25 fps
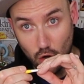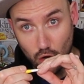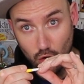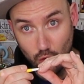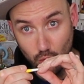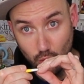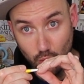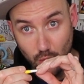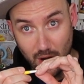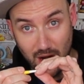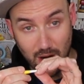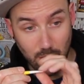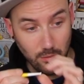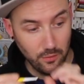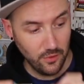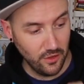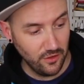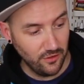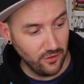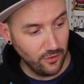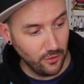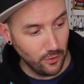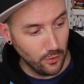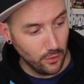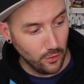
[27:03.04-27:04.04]
around the
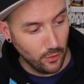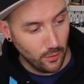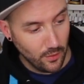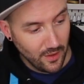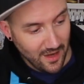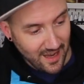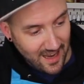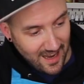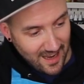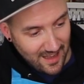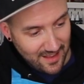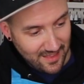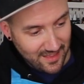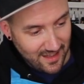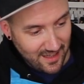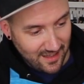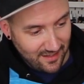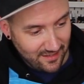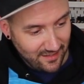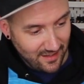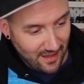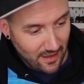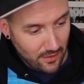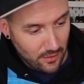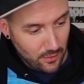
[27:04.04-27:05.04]
tool, and
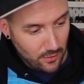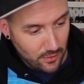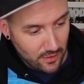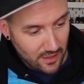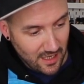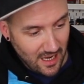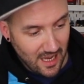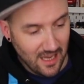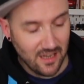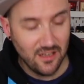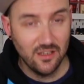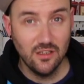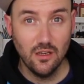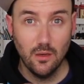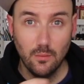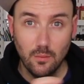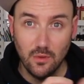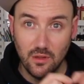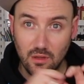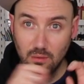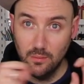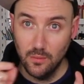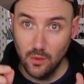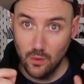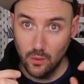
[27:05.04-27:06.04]
that's how you're going to end up
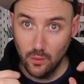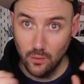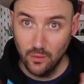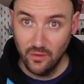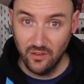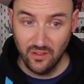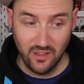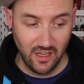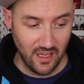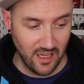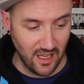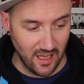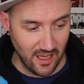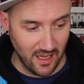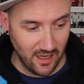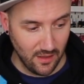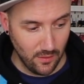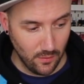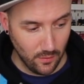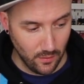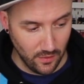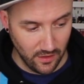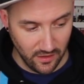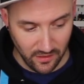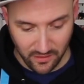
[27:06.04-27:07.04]
with them all sticking
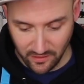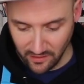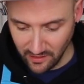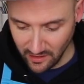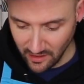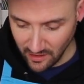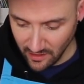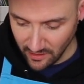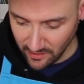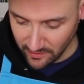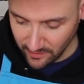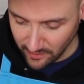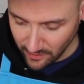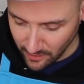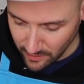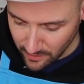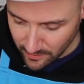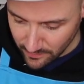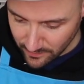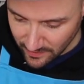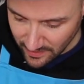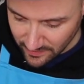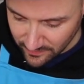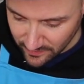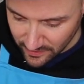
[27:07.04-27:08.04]
outwards. So
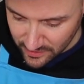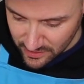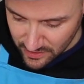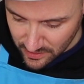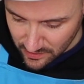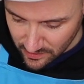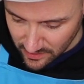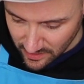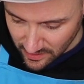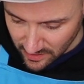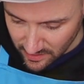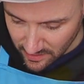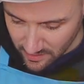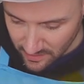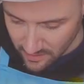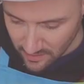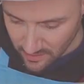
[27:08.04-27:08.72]
hopefully if I do that